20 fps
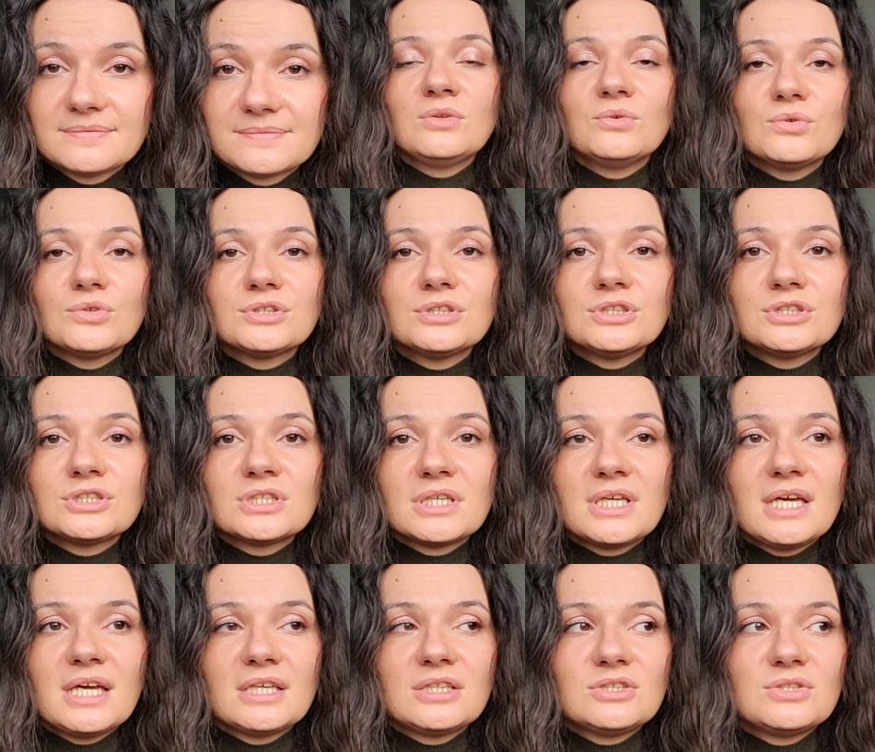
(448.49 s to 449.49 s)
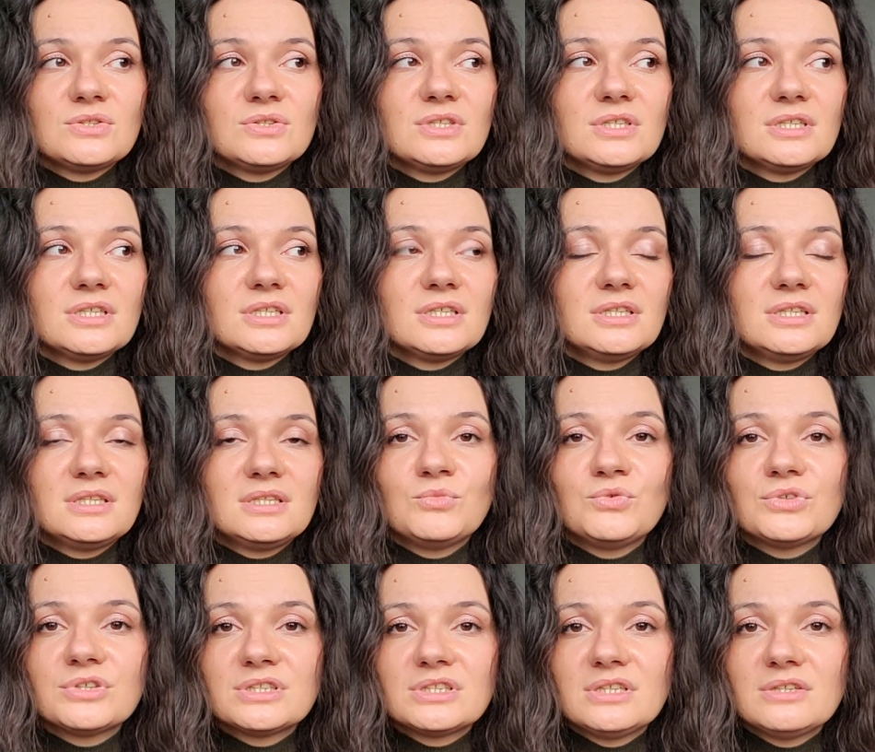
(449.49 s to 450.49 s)
In order to get to the
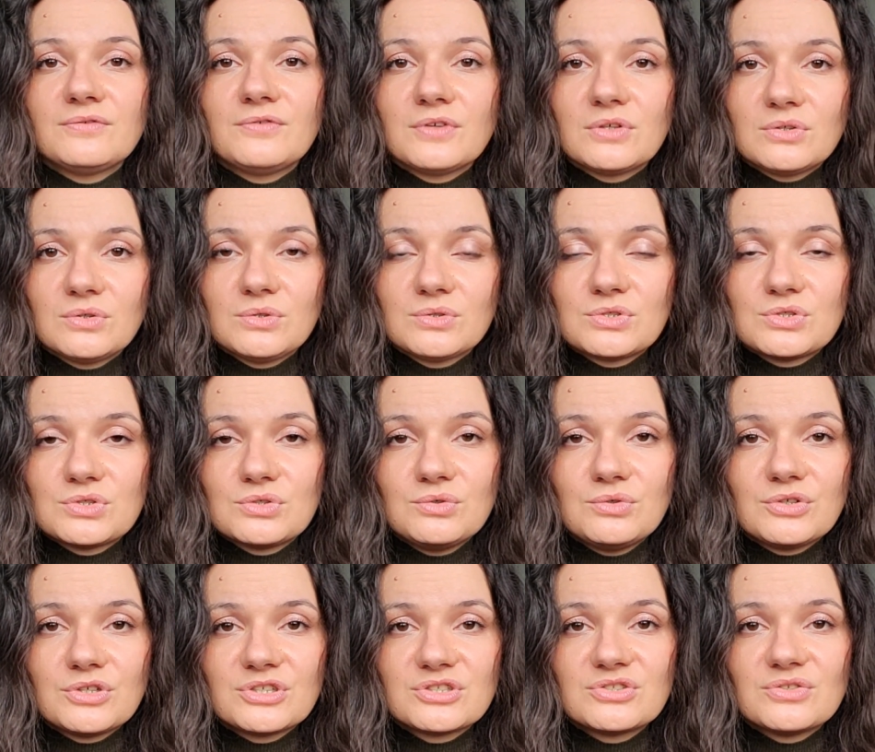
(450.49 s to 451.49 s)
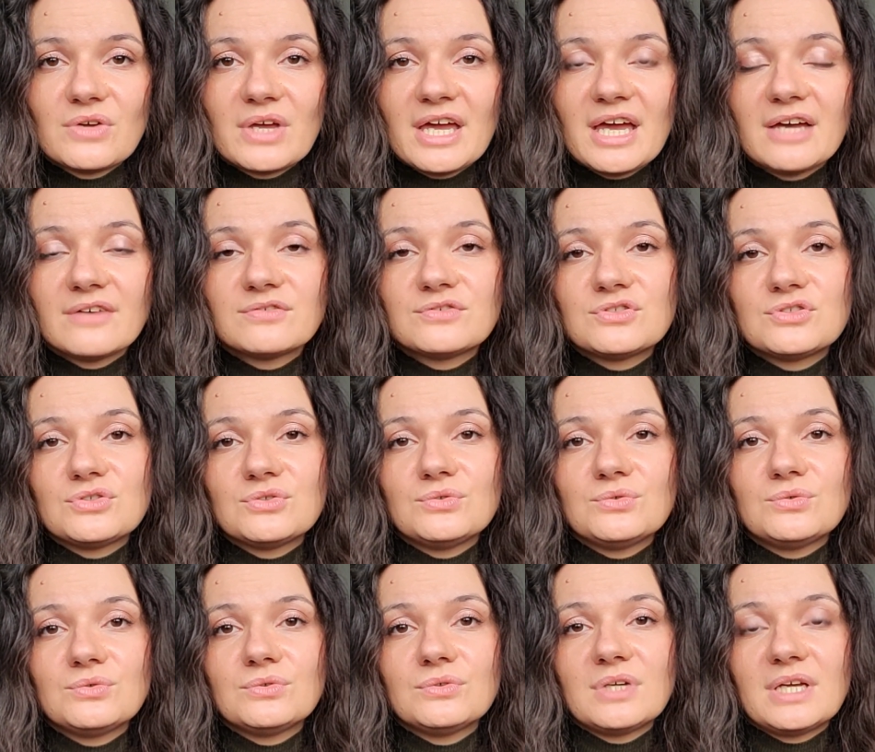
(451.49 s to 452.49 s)
more difficult scores, you have
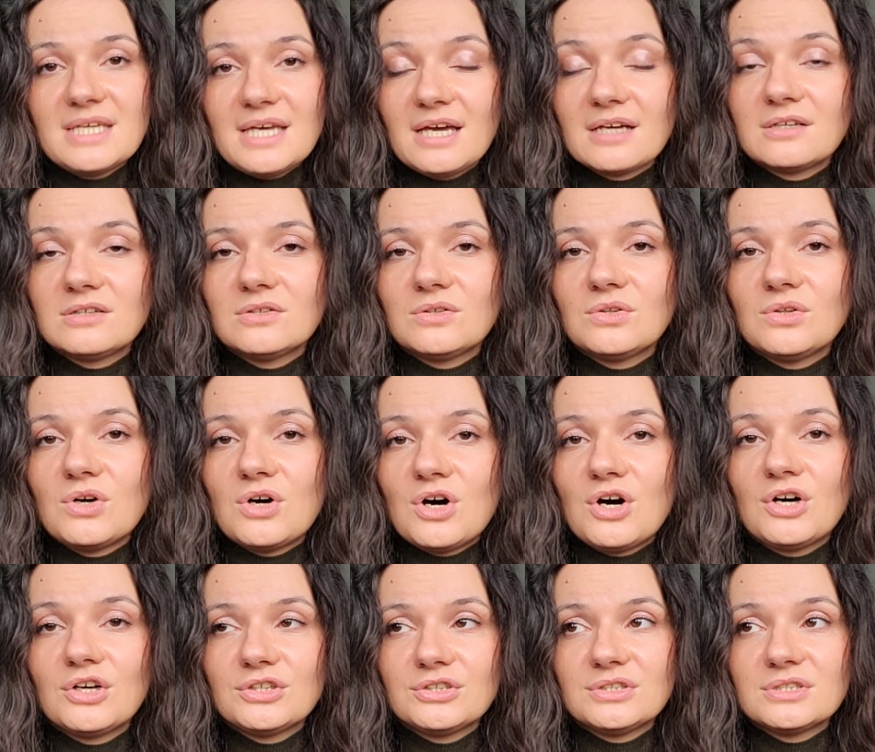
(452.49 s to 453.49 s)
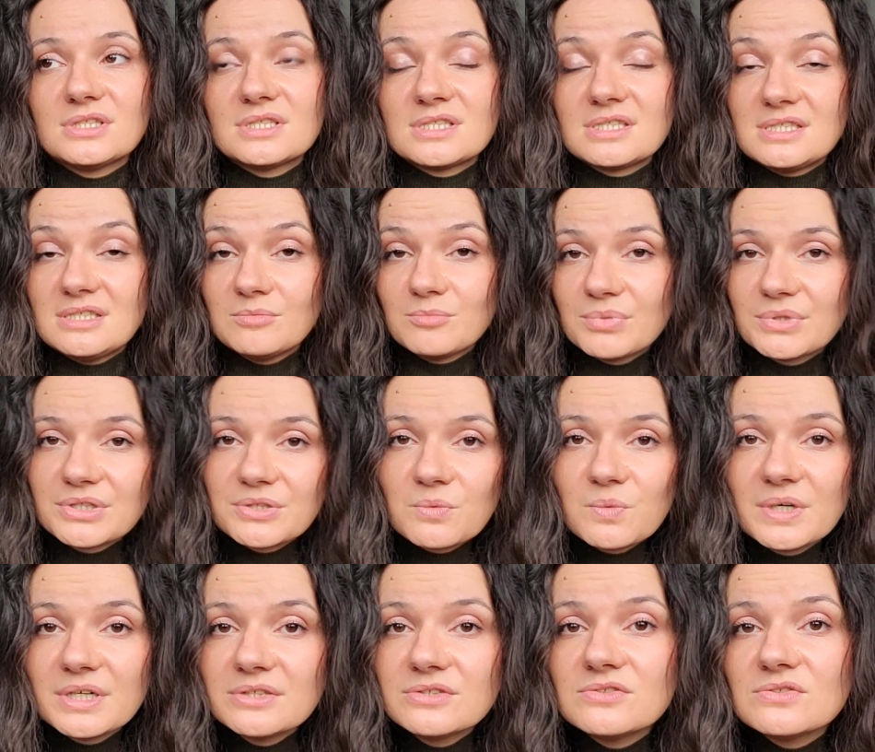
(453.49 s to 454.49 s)
to tackle on simpler
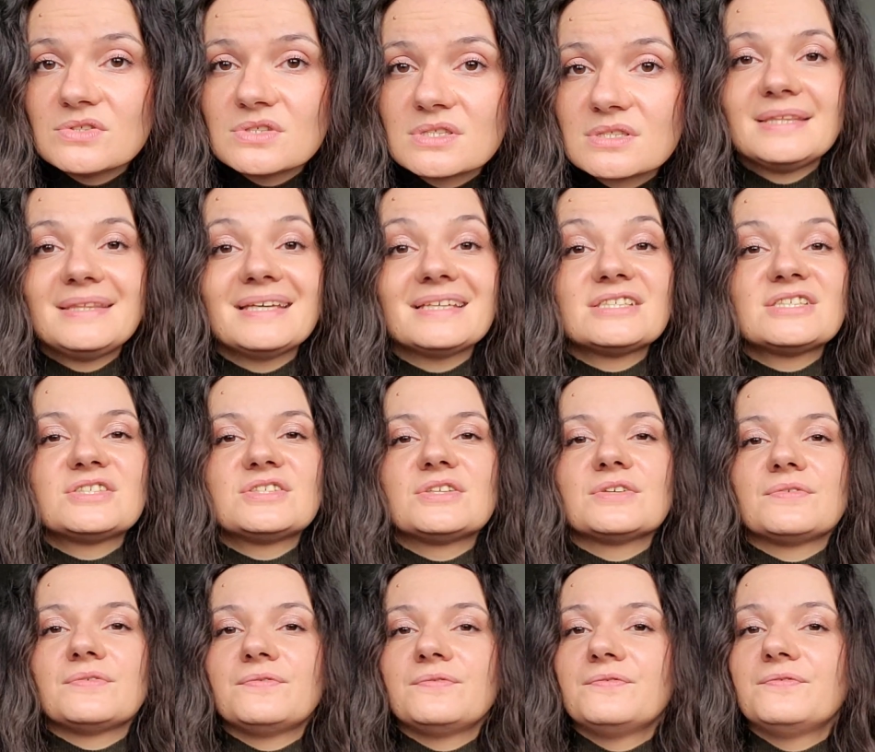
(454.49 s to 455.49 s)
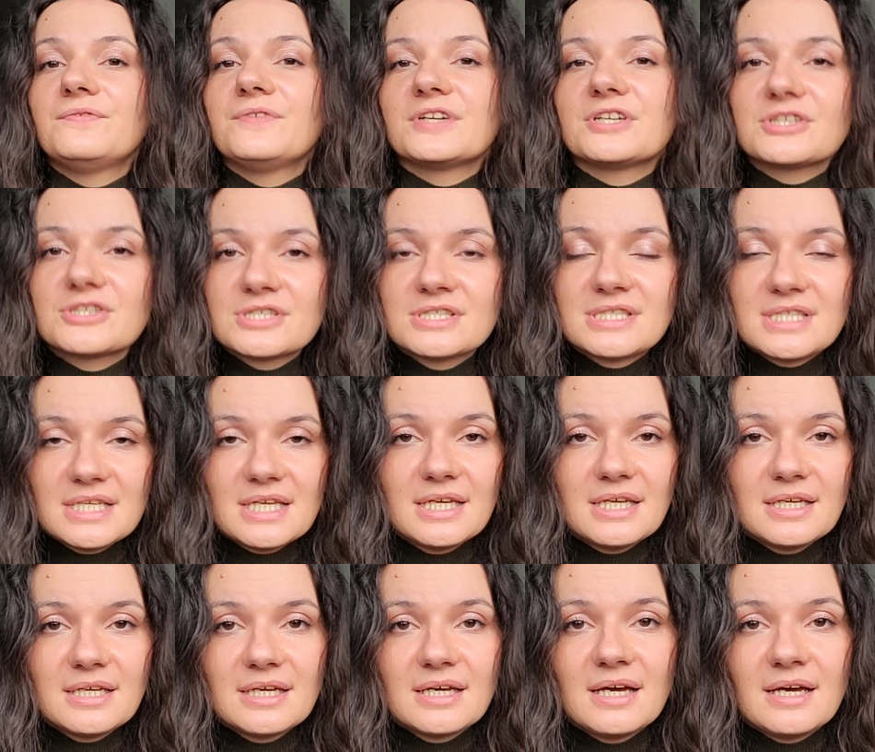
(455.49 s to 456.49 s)
ones. That's the first
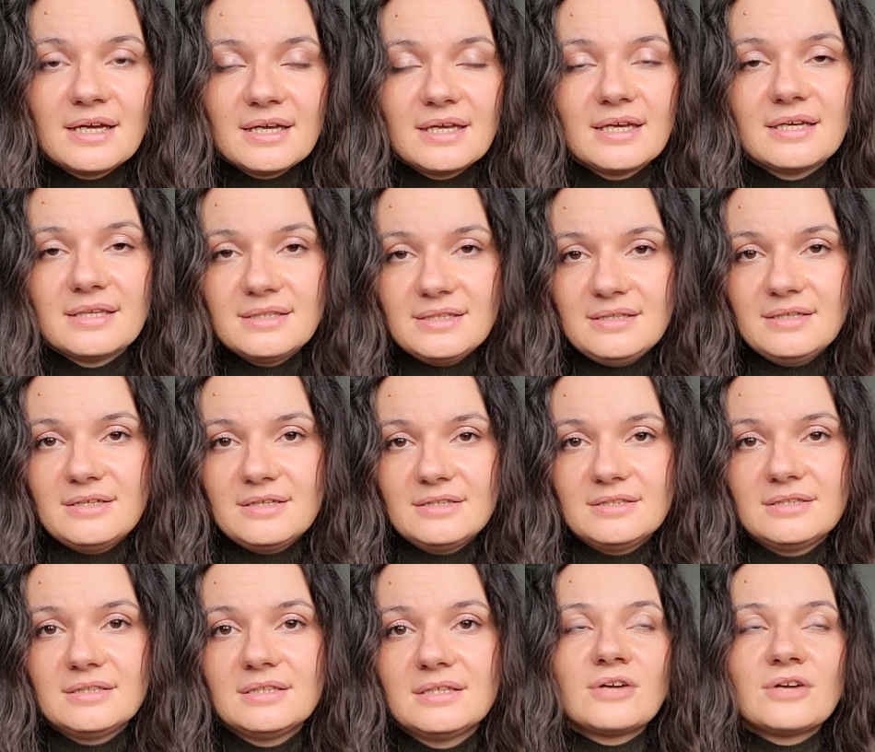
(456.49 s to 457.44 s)
thing I had done.